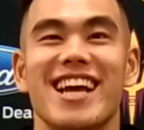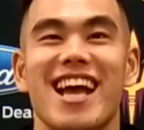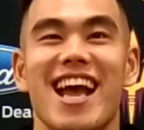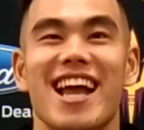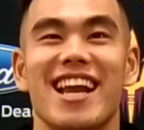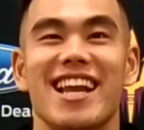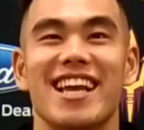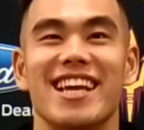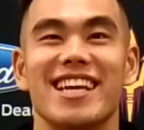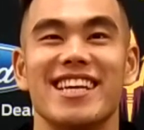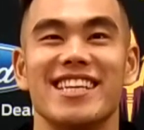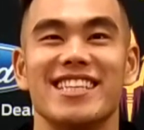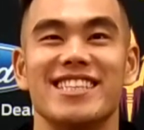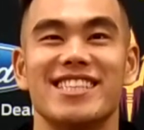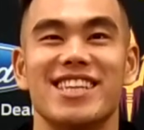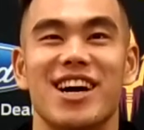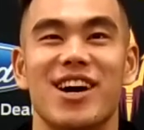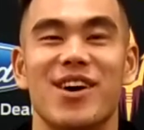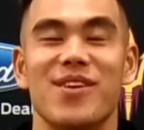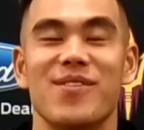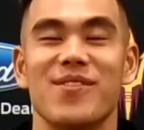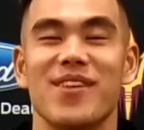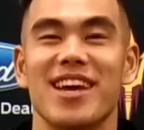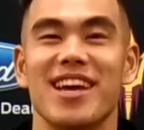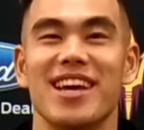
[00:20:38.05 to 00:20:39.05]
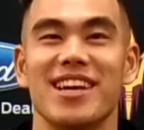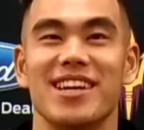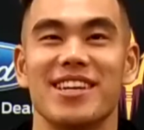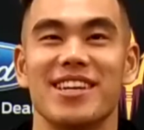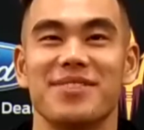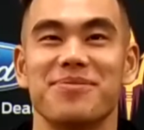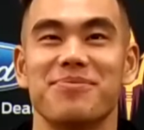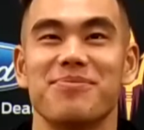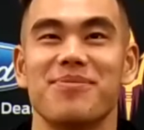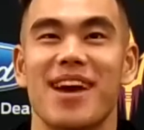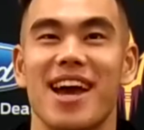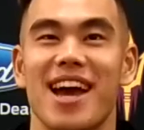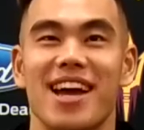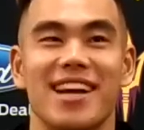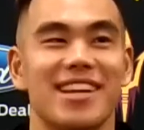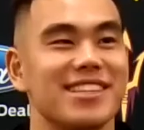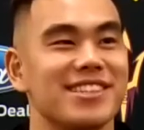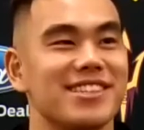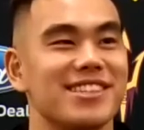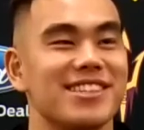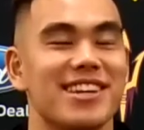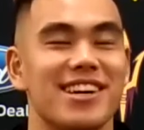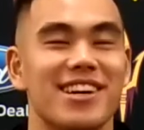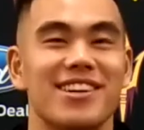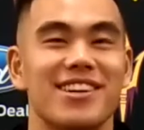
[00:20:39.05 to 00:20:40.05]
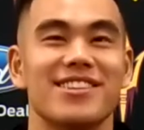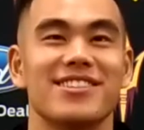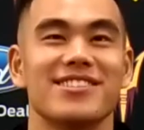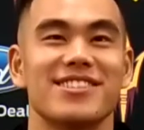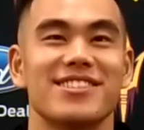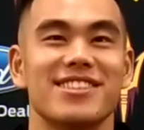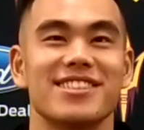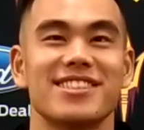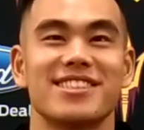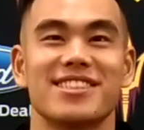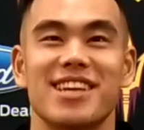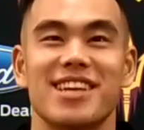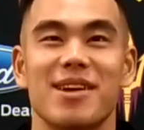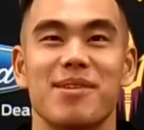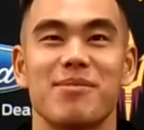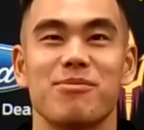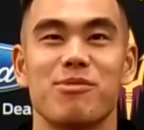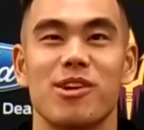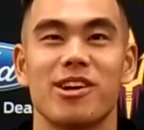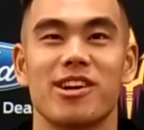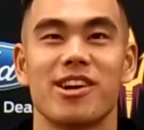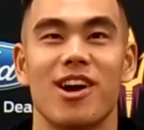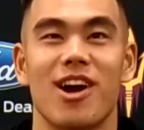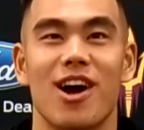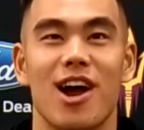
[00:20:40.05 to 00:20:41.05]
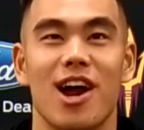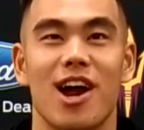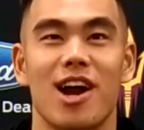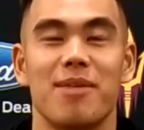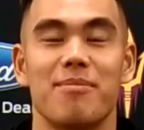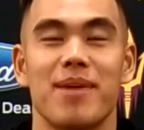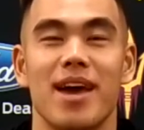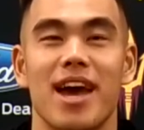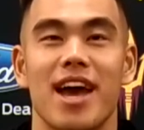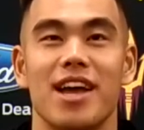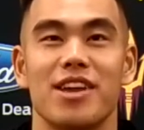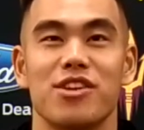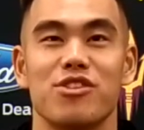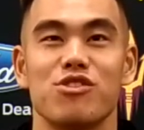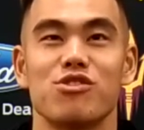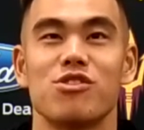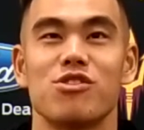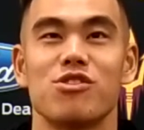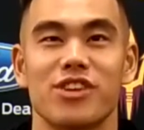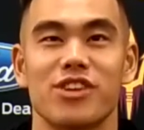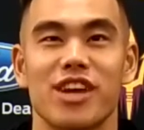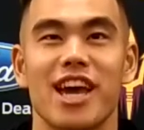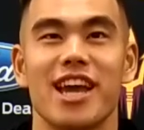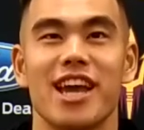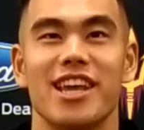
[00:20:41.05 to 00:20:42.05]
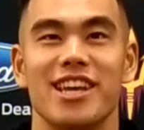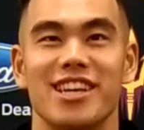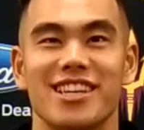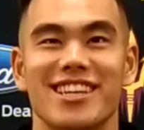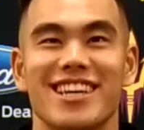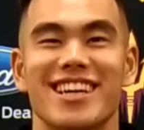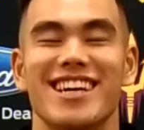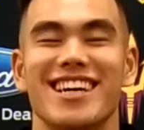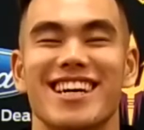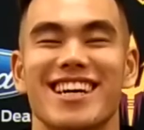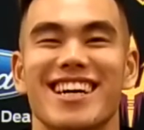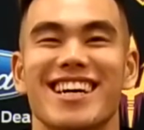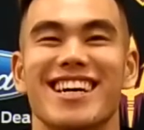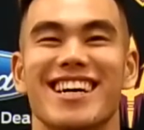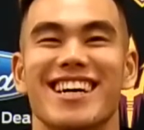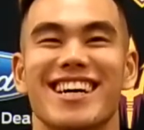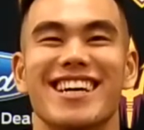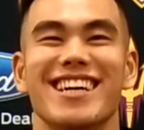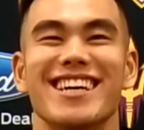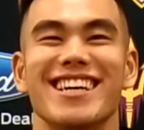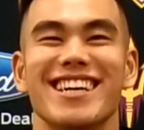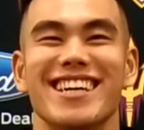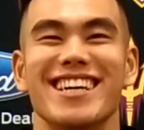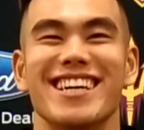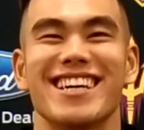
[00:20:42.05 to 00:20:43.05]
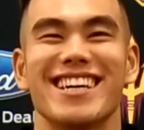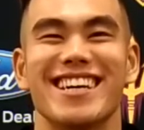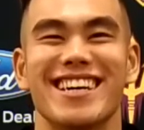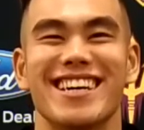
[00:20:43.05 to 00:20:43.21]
And then he told me, man, you know, just keep working hard, man. You're going to get it.